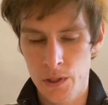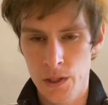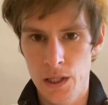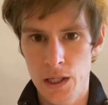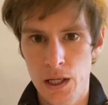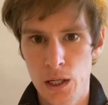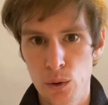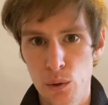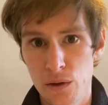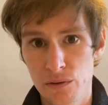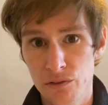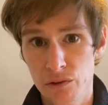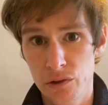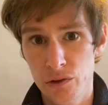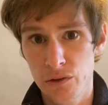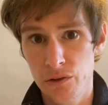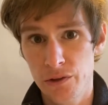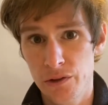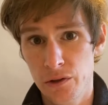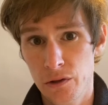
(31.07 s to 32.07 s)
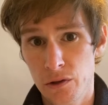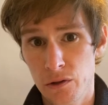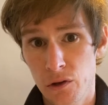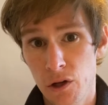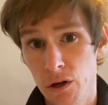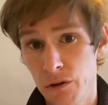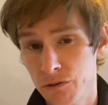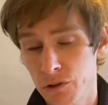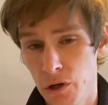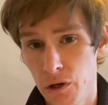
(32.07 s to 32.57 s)
However, the law
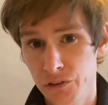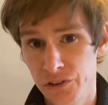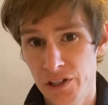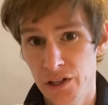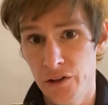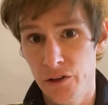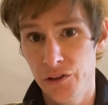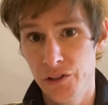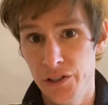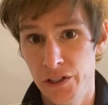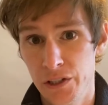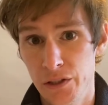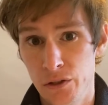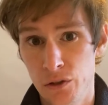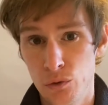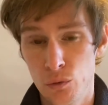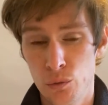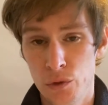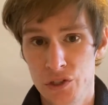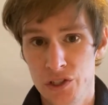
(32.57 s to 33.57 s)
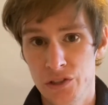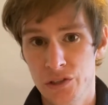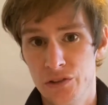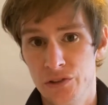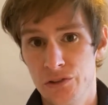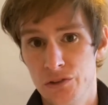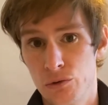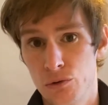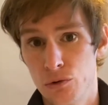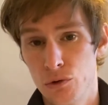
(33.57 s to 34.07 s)
of causality, which
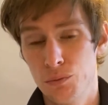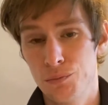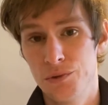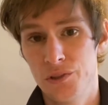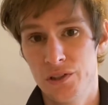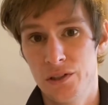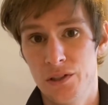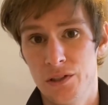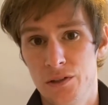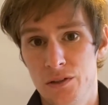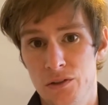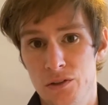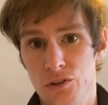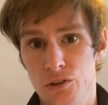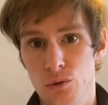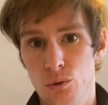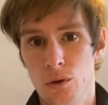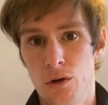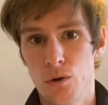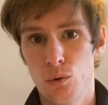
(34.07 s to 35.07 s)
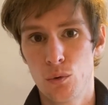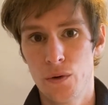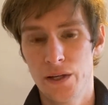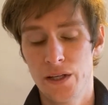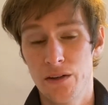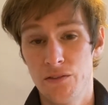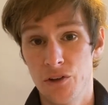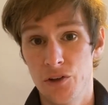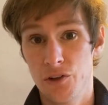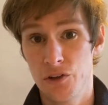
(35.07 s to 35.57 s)
is grouped into our way
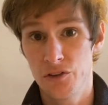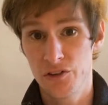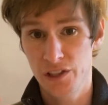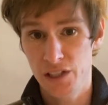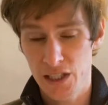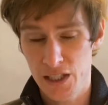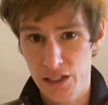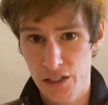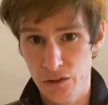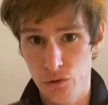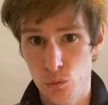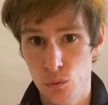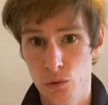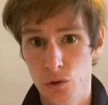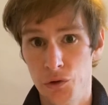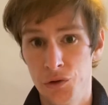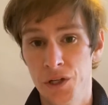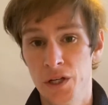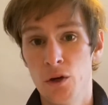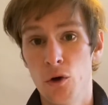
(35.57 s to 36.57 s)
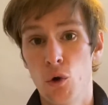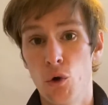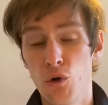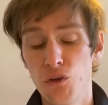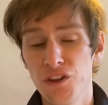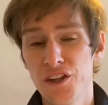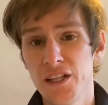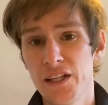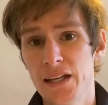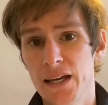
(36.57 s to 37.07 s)
of understanding the world,
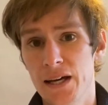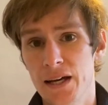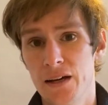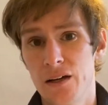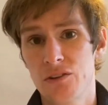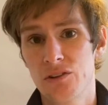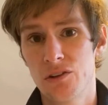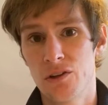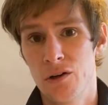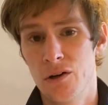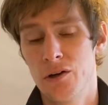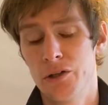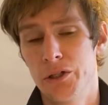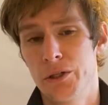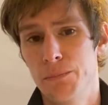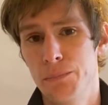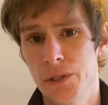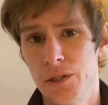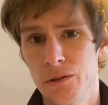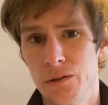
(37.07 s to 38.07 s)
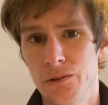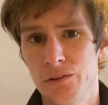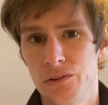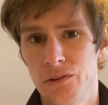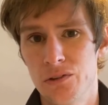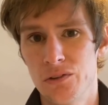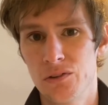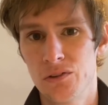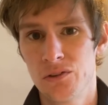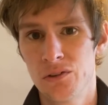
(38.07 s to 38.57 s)
only acts on
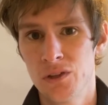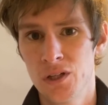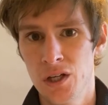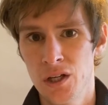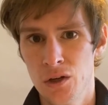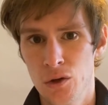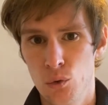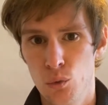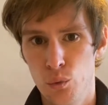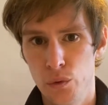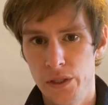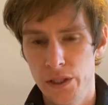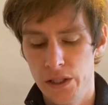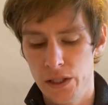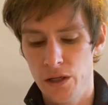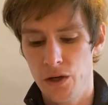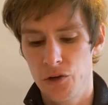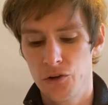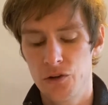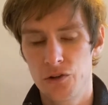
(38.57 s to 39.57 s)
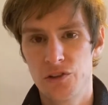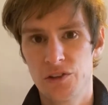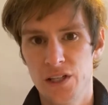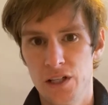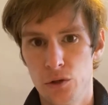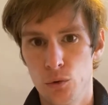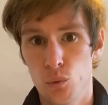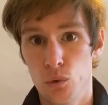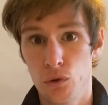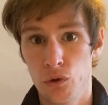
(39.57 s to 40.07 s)
appearances. We understand
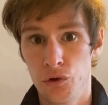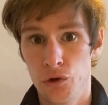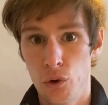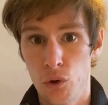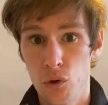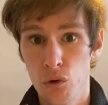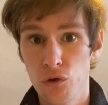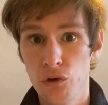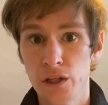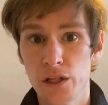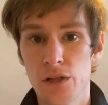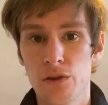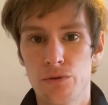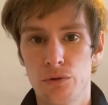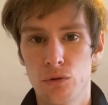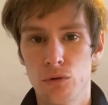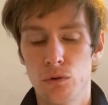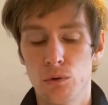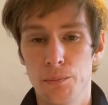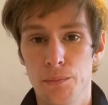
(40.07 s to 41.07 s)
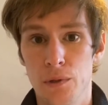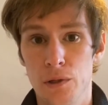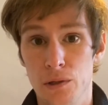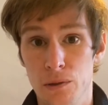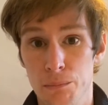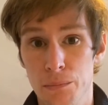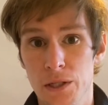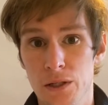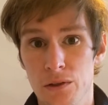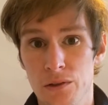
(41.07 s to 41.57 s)
the world only through
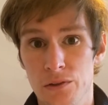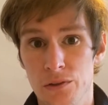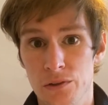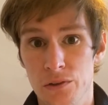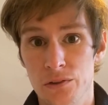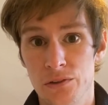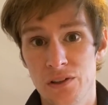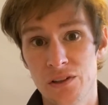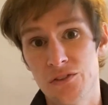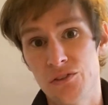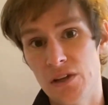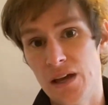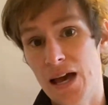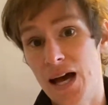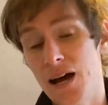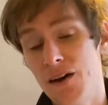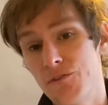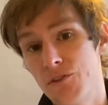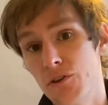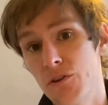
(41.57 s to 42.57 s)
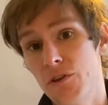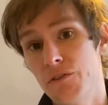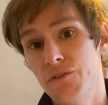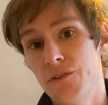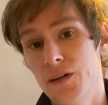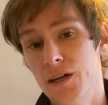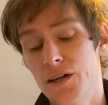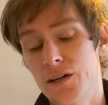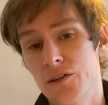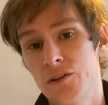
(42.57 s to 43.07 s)
appearances. It's after the
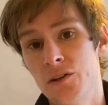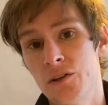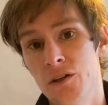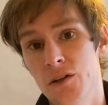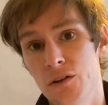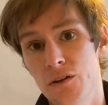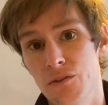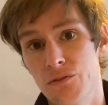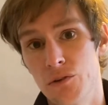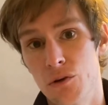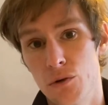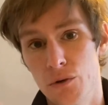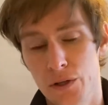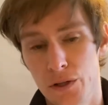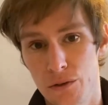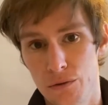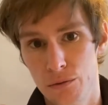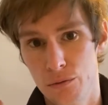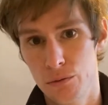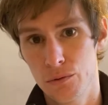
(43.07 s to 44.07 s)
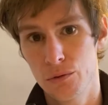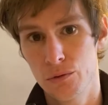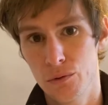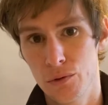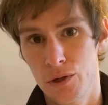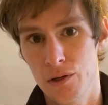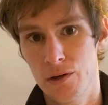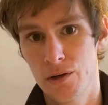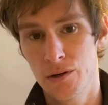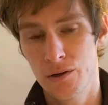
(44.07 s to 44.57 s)
fact of going through
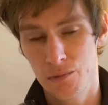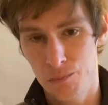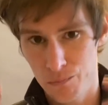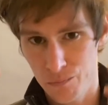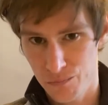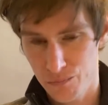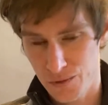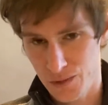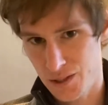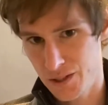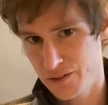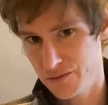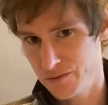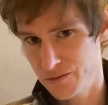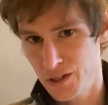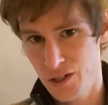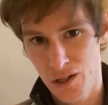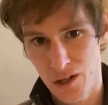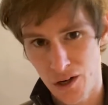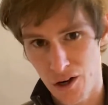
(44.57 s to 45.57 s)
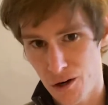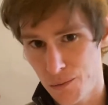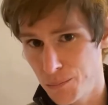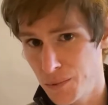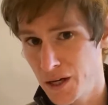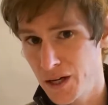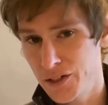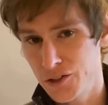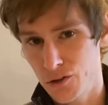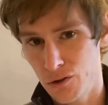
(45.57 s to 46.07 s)
our kind of our
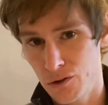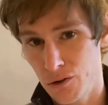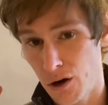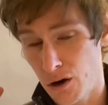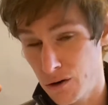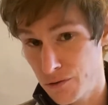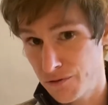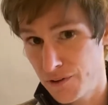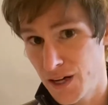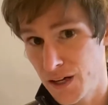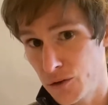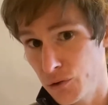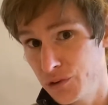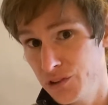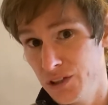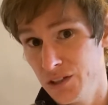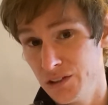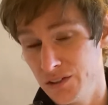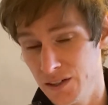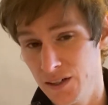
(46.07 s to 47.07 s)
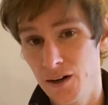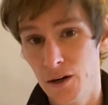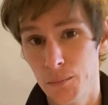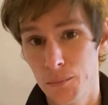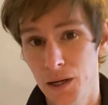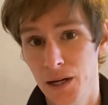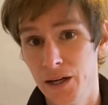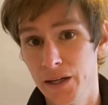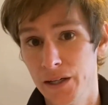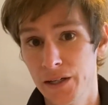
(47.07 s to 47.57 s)
mind or our faculties in our
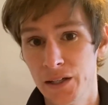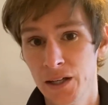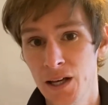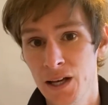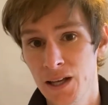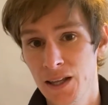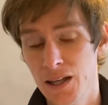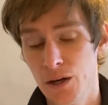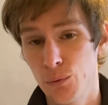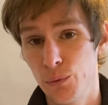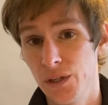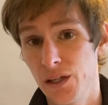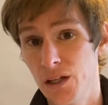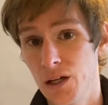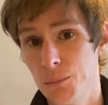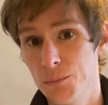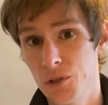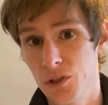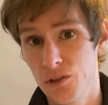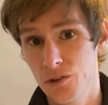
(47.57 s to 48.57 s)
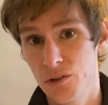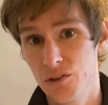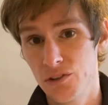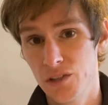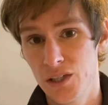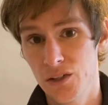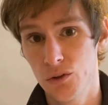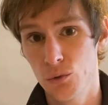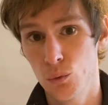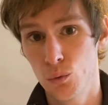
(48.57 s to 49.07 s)
mind that we come to
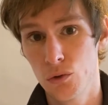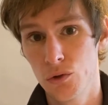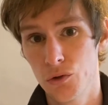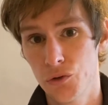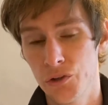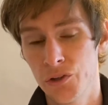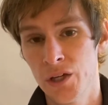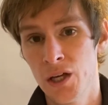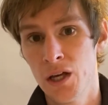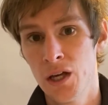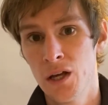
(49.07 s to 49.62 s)
understand the world.